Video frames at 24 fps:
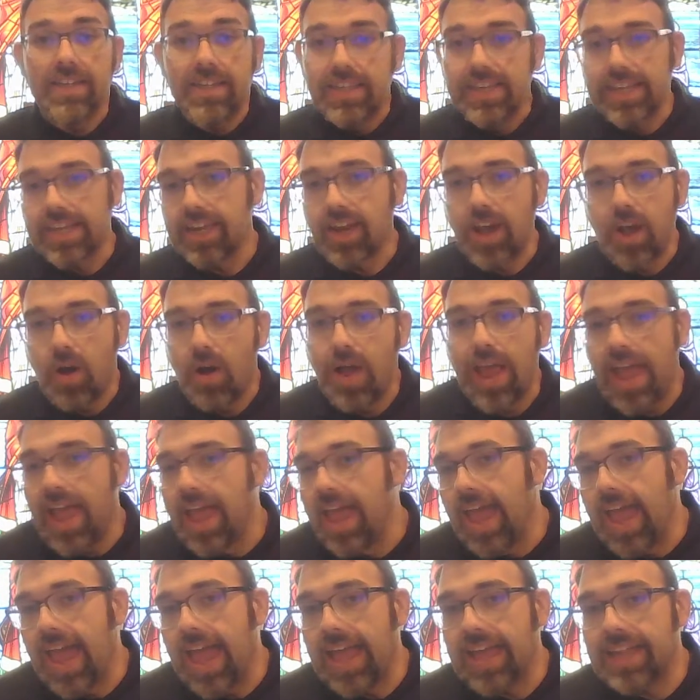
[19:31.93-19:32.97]
you know,
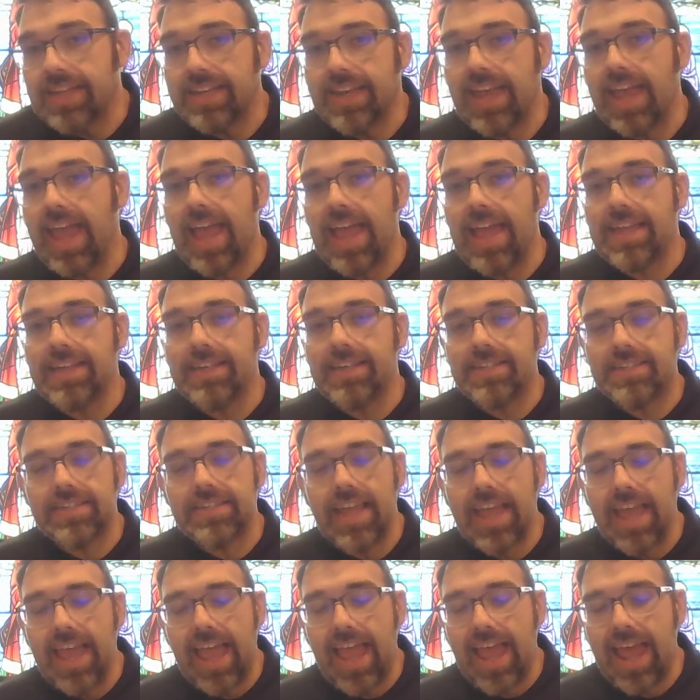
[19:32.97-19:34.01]
and
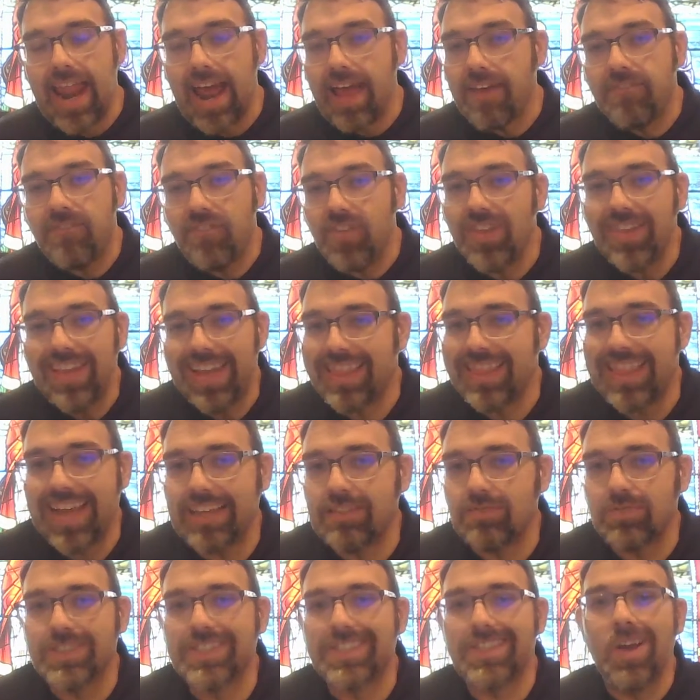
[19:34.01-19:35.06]
I feel like
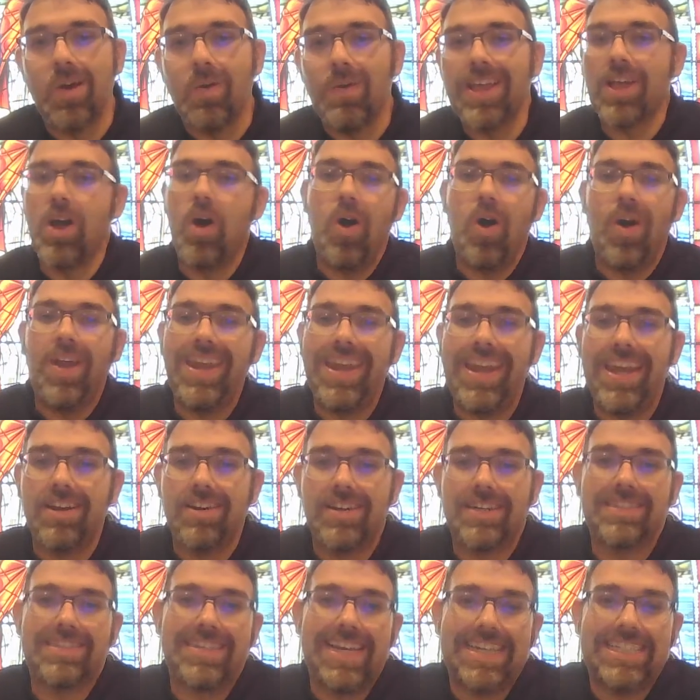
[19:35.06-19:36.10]
that's what's going on
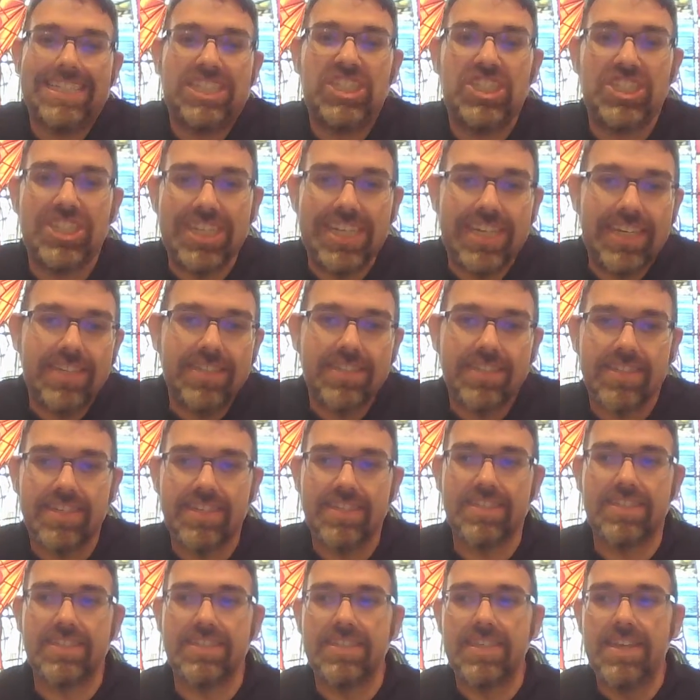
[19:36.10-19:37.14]
here, is that
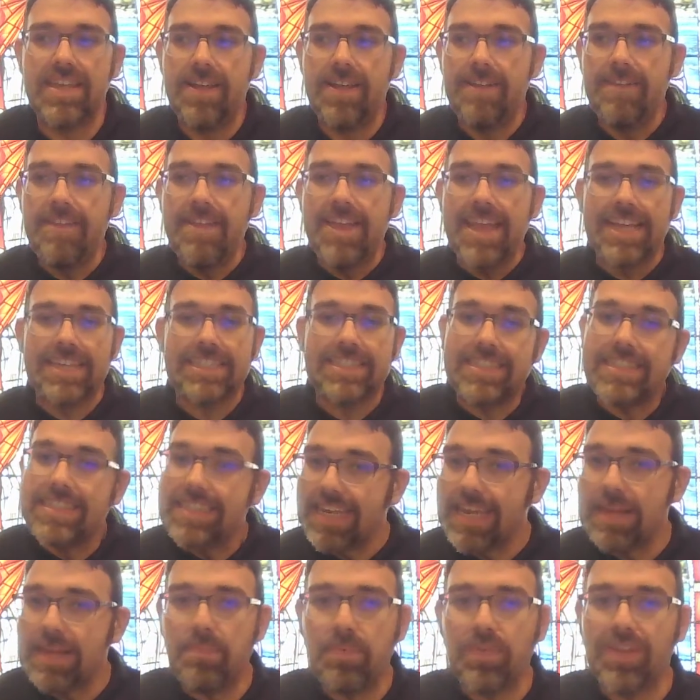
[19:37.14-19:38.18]
Jesus is
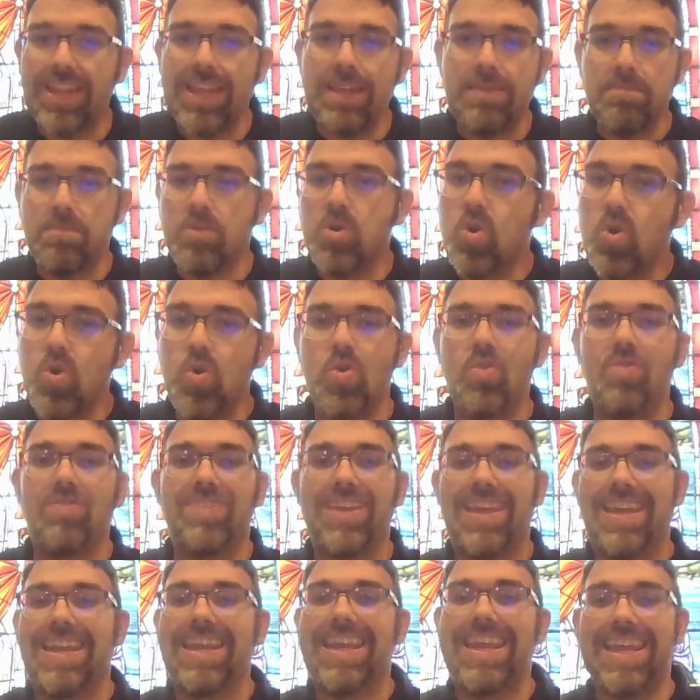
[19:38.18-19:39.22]
deeply moved,
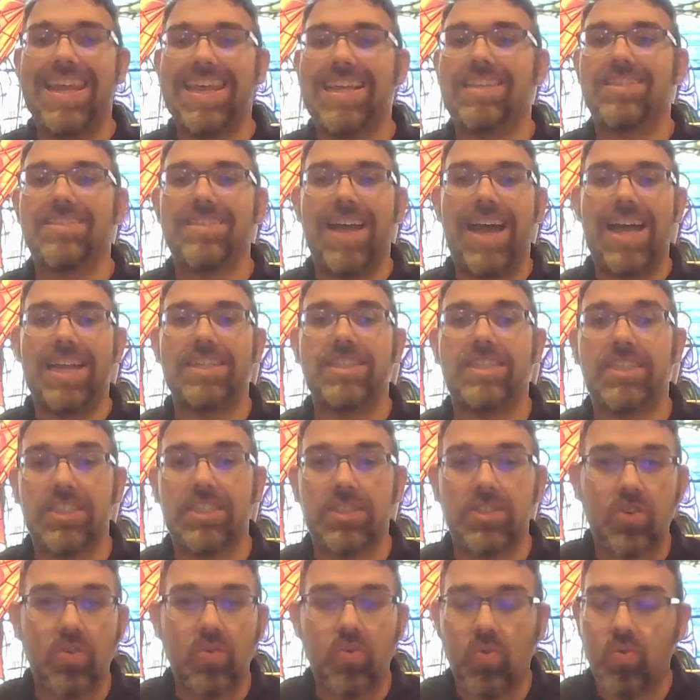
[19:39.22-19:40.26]
and he is not
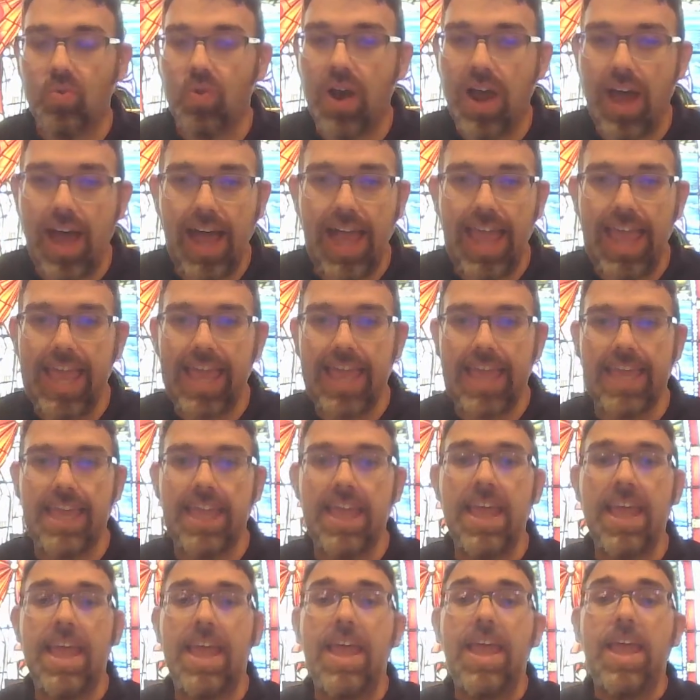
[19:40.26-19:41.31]
just
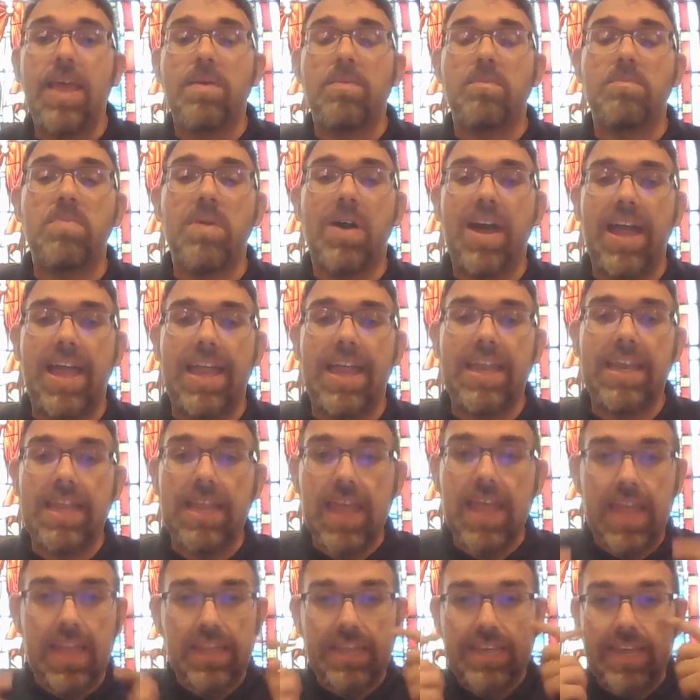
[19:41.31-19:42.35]
crying
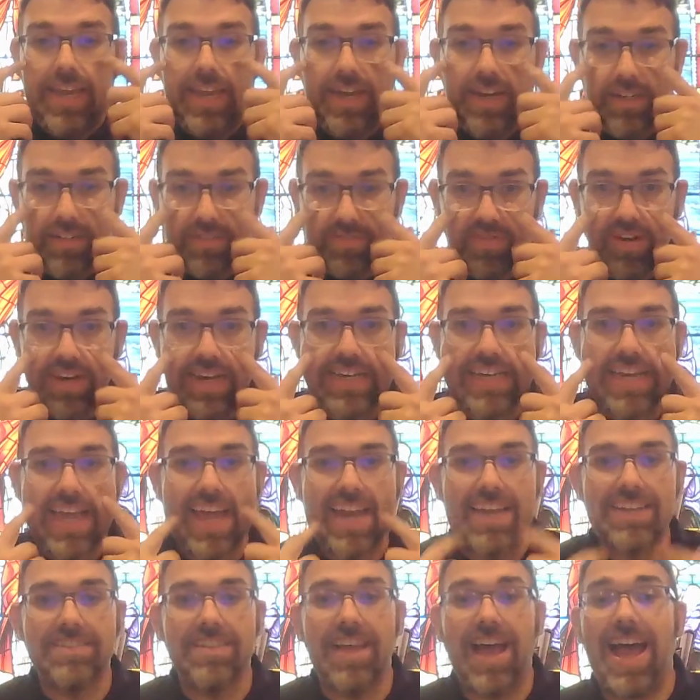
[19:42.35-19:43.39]
and tears running
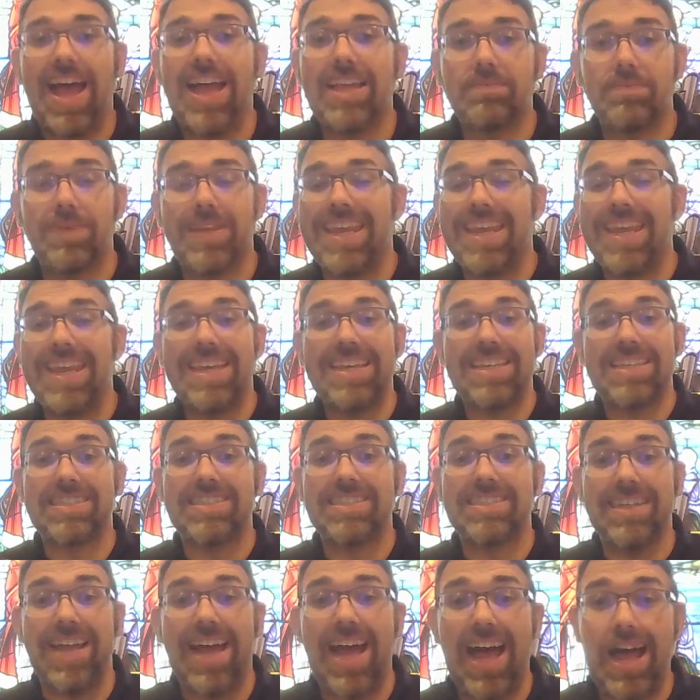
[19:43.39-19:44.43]
down his eyes, but he is
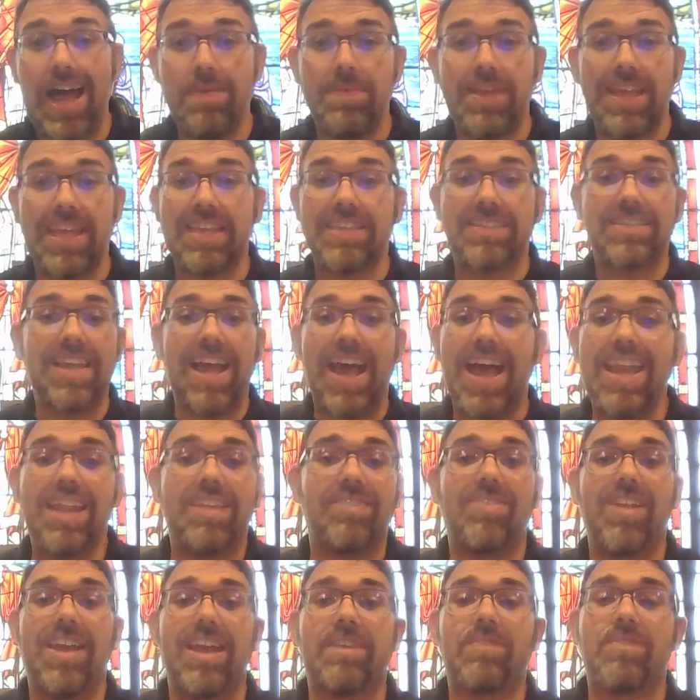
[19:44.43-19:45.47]
sobbing. It's kind
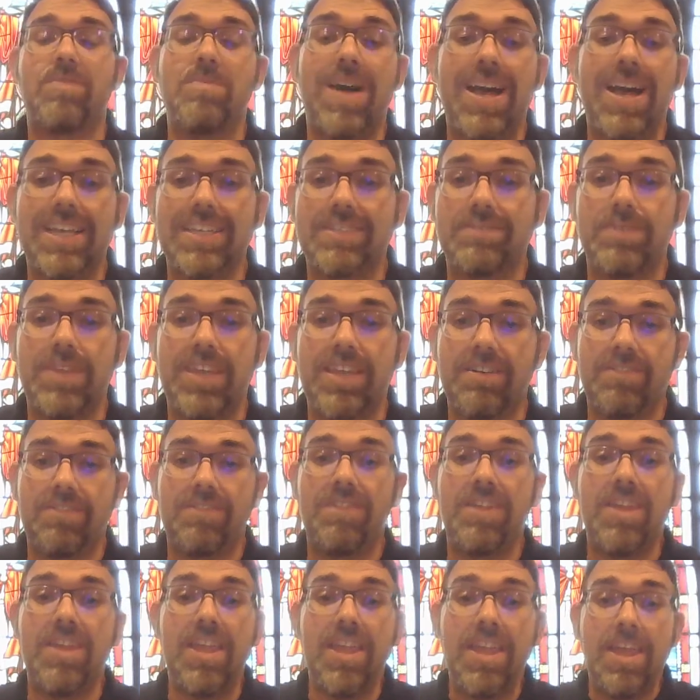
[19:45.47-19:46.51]
of like, reminds me of
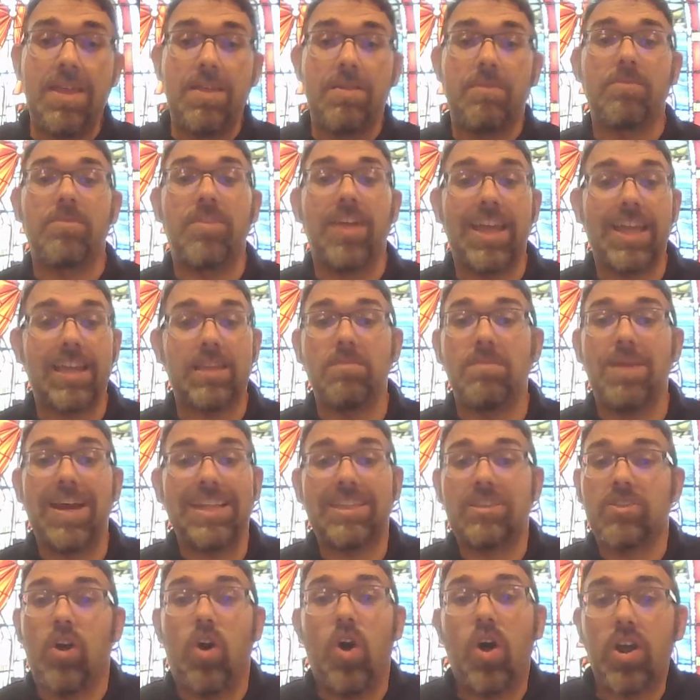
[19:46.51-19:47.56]
like my
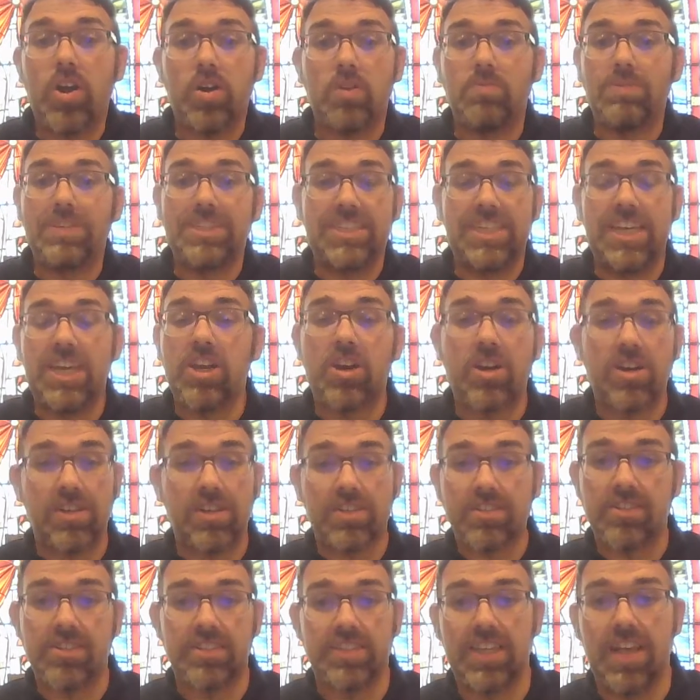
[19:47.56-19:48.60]
daughter when she
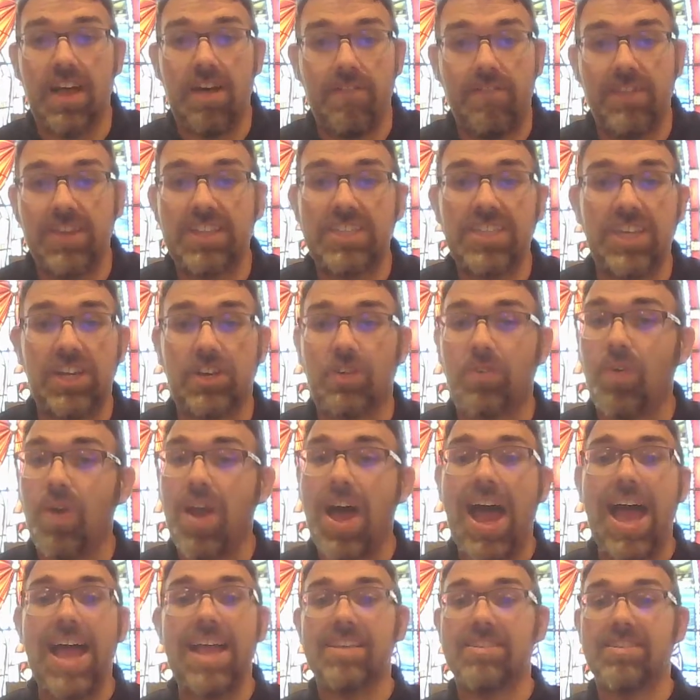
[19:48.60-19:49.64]
hurts herself and she
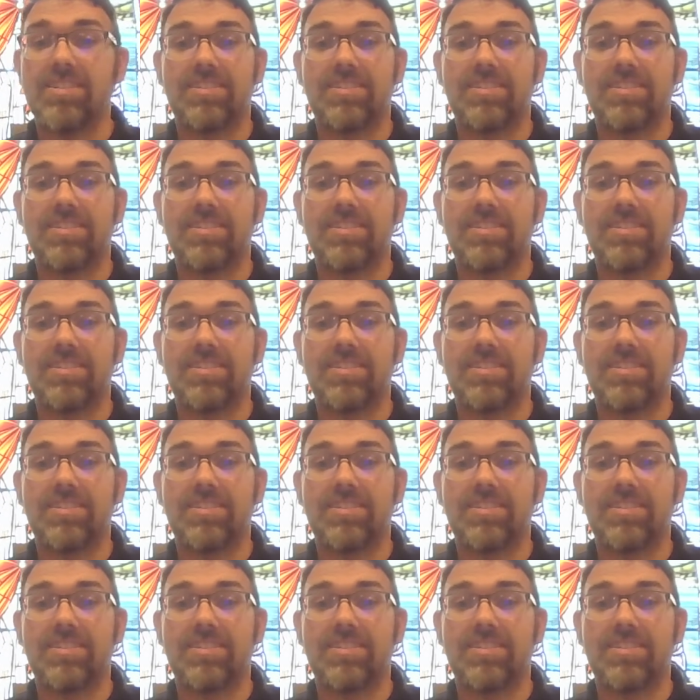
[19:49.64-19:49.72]
cries.